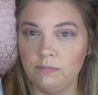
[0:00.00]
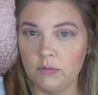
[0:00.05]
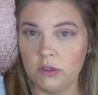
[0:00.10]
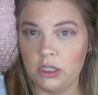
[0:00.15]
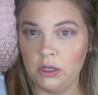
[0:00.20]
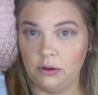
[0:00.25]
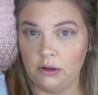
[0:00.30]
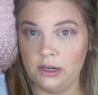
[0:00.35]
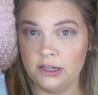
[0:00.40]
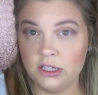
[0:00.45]

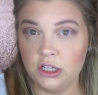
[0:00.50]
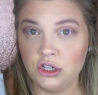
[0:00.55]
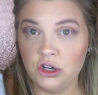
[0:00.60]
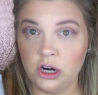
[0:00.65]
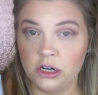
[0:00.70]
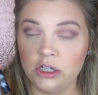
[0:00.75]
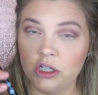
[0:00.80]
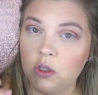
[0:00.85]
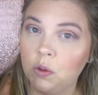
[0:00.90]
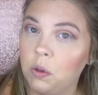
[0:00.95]
So it is a
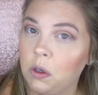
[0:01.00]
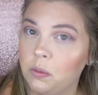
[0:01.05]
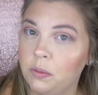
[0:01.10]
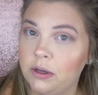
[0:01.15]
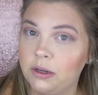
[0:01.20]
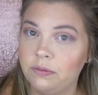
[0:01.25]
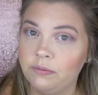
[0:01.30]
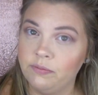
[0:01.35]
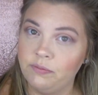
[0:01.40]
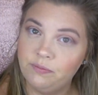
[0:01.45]
drugstore
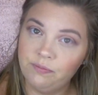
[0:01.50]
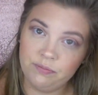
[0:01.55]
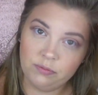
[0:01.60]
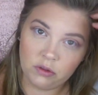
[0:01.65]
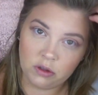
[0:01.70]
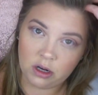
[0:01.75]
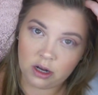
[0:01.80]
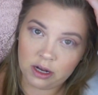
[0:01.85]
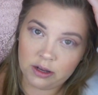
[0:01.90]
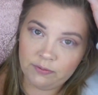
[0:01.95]
one,
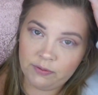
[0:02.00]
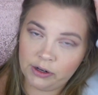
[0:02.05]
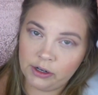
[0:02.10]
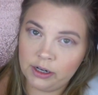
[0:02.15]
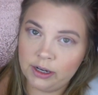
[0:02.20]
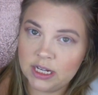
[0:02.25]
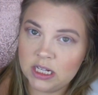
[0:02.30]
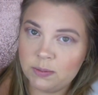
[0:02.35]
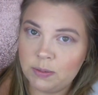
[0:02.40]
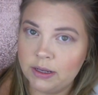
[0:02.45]
not
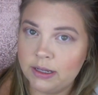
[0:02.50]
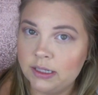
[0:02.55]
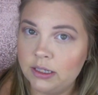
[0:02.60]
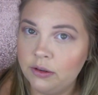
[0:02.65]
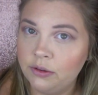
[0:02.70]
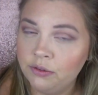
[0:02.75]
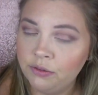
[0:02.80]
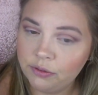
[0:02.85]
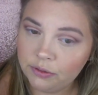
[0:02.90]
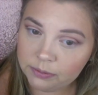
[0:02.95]
very
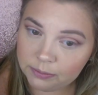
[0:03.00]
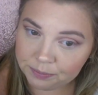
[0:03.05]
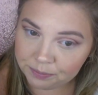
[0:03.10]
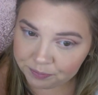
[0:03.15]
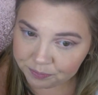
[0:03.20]
expensive,